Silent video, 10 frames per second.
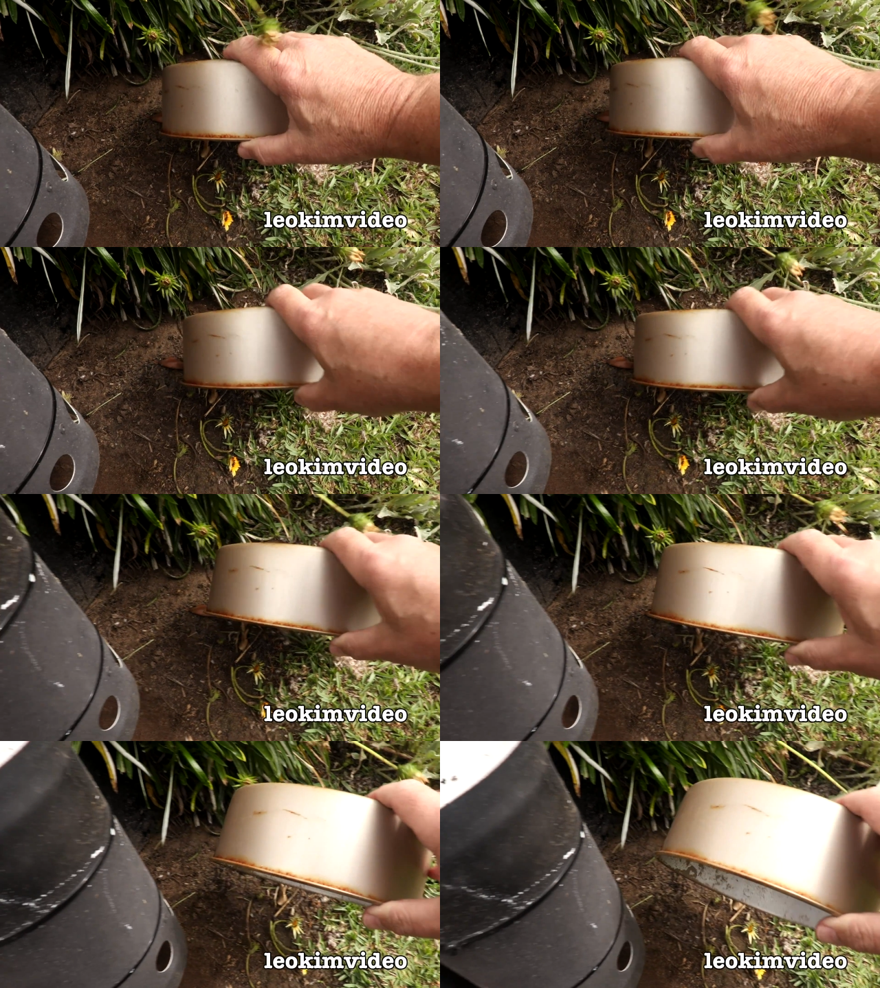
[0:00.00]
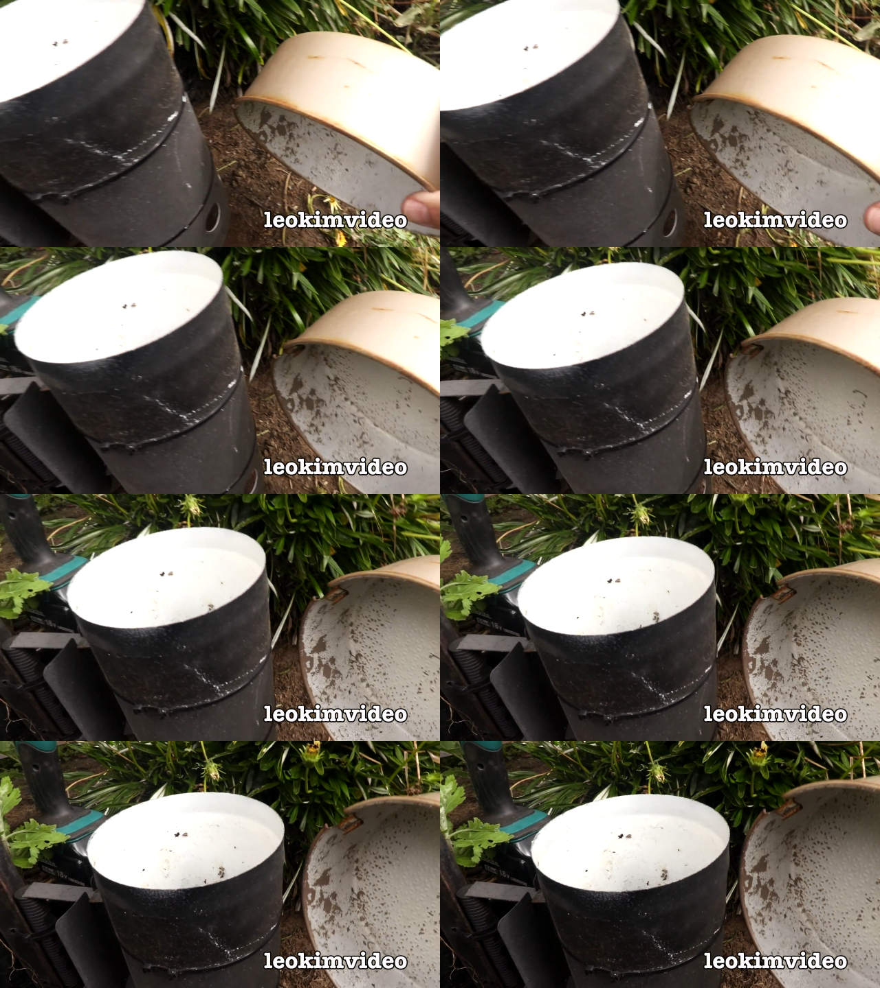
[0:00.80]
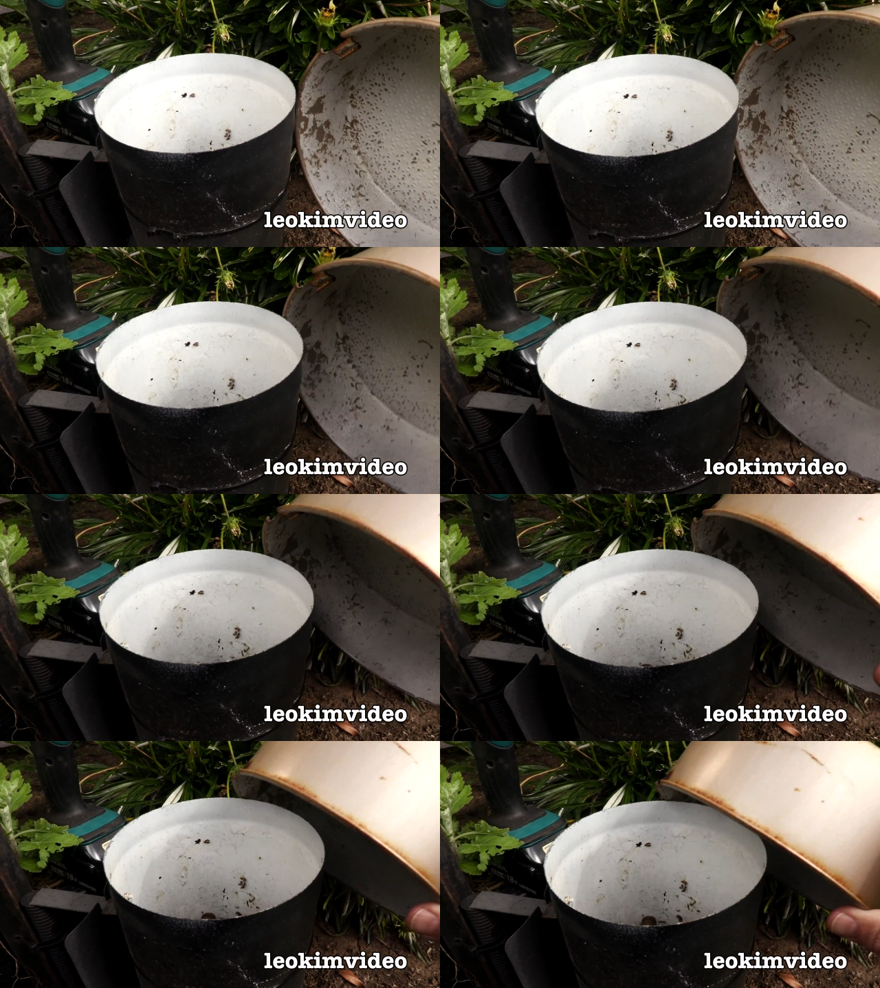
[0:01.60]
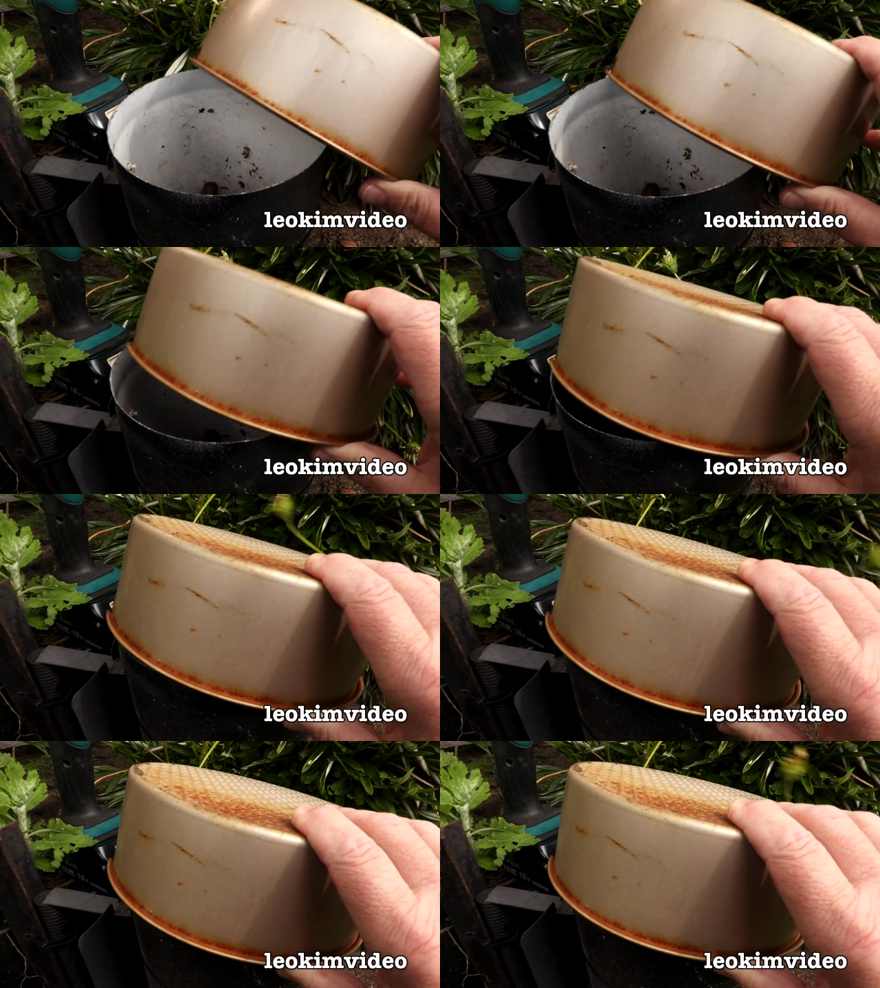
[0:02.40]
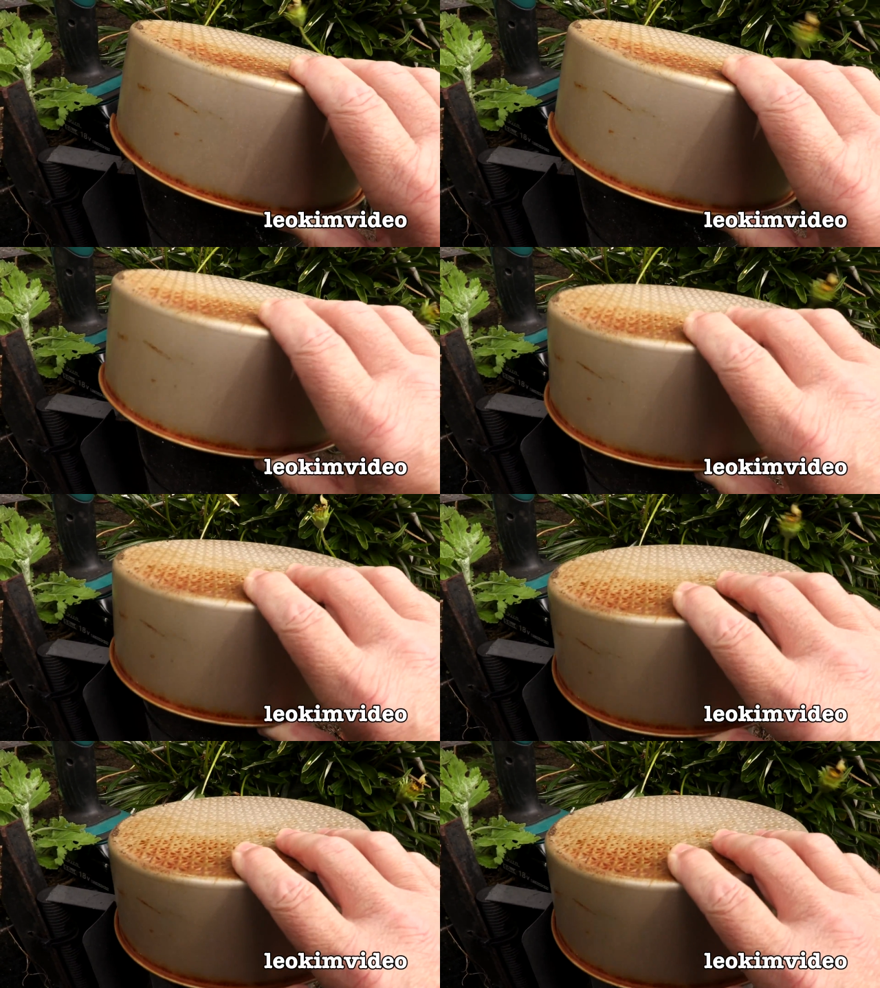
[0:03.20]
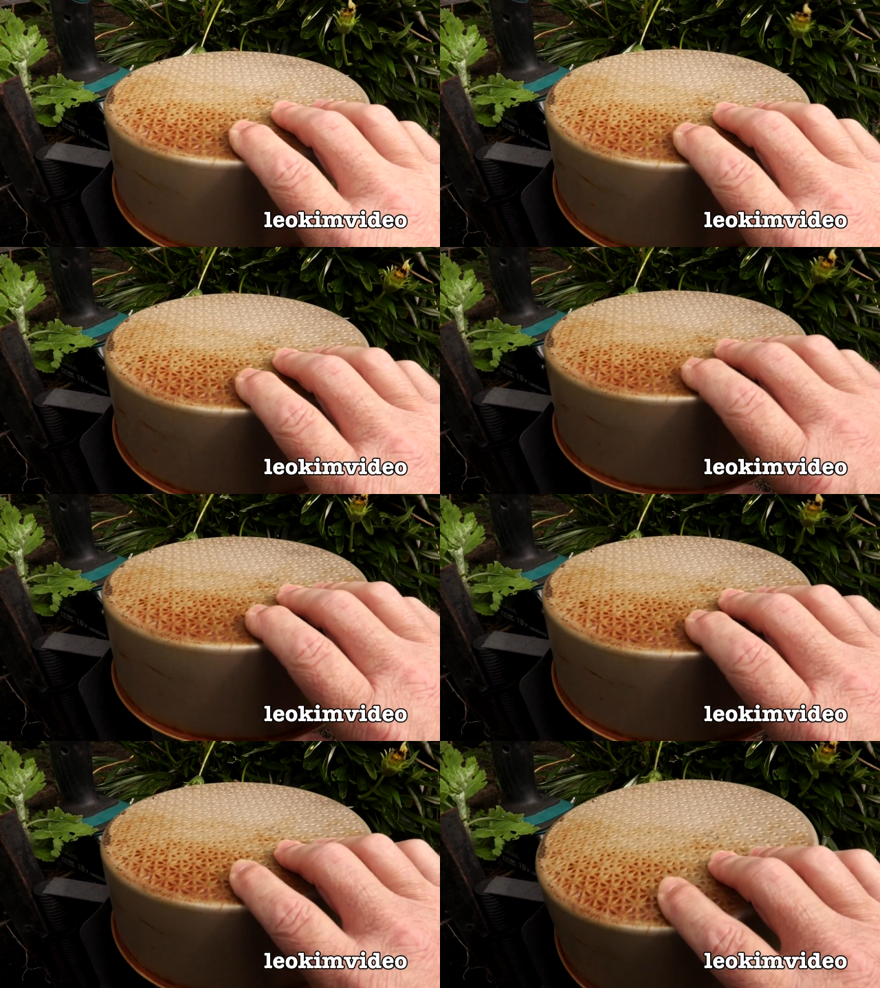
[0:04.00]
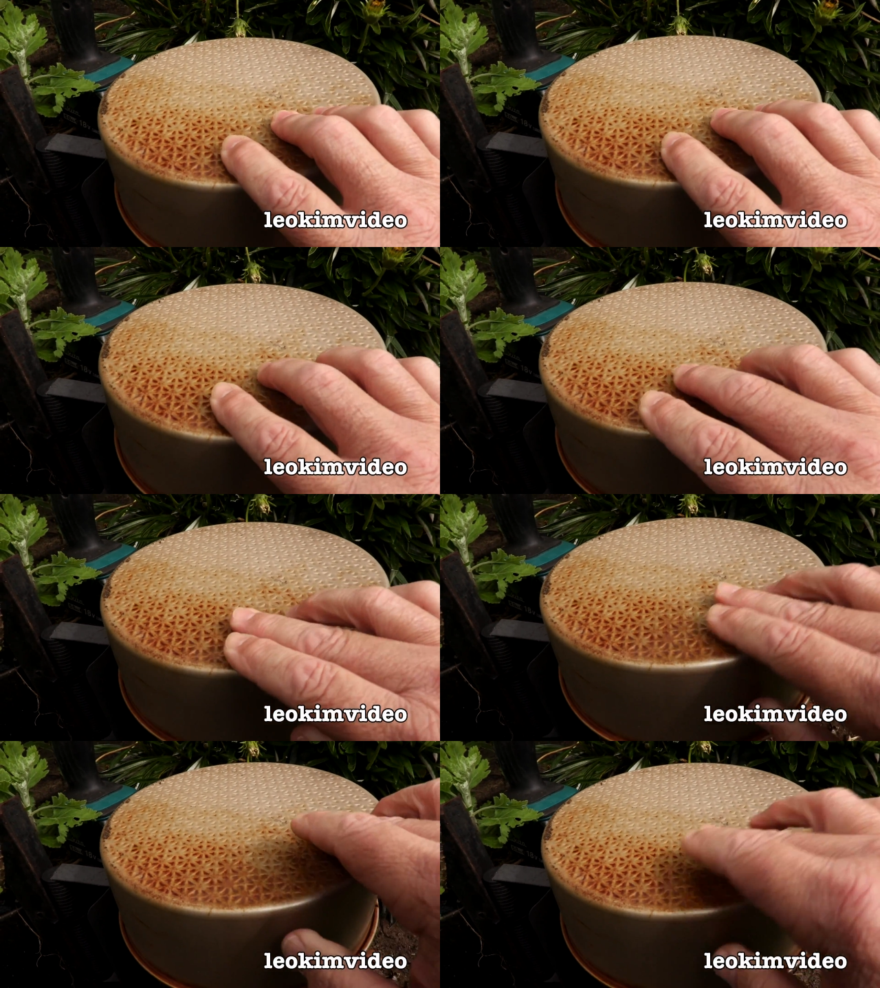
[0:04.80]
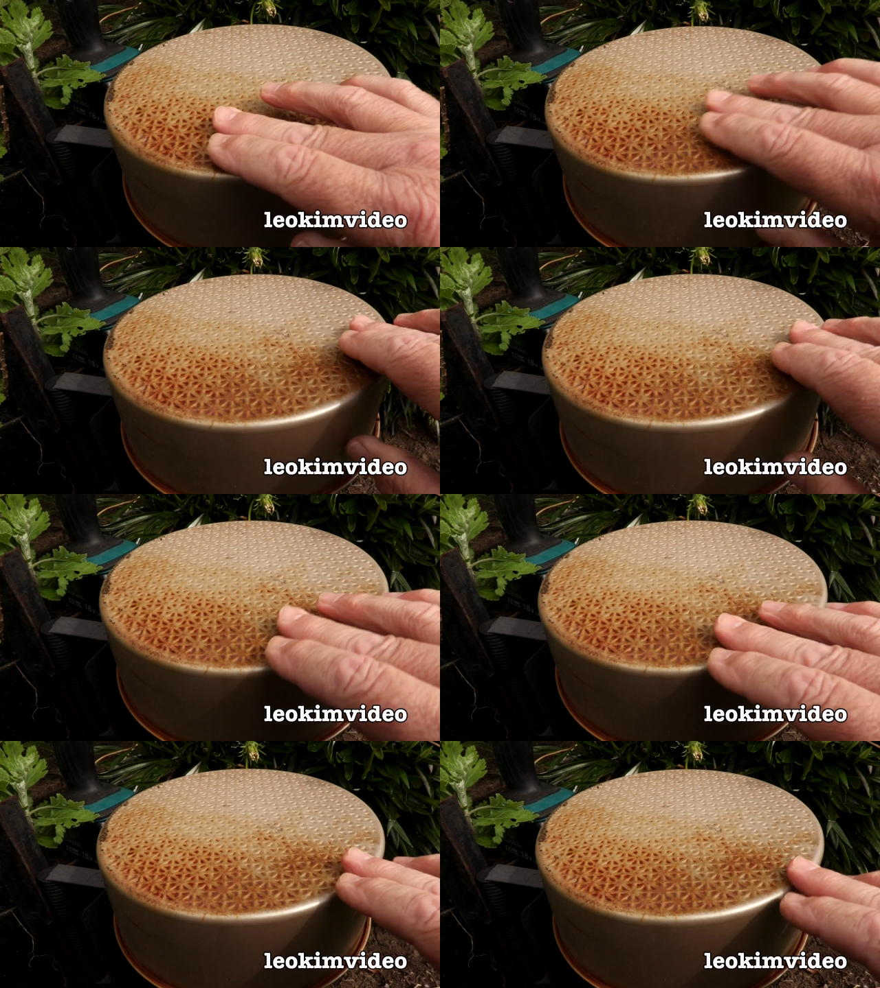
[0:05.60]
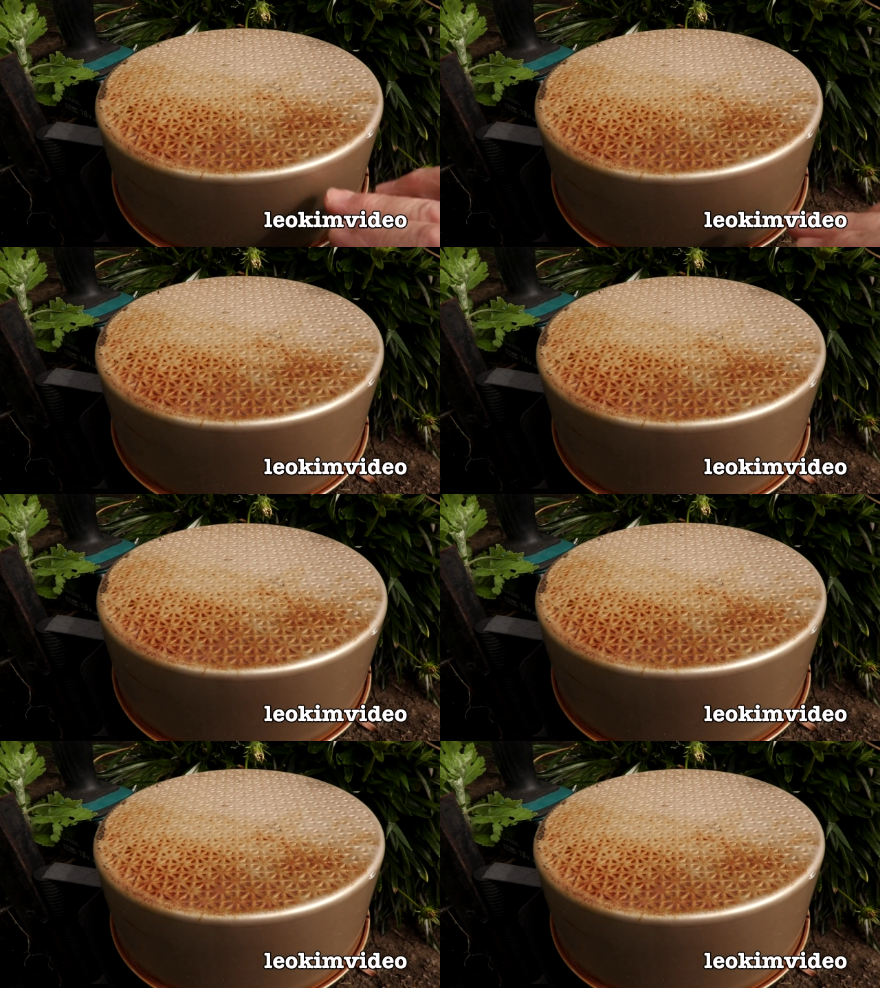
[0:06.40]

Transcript: Nobody's mouth can be seen.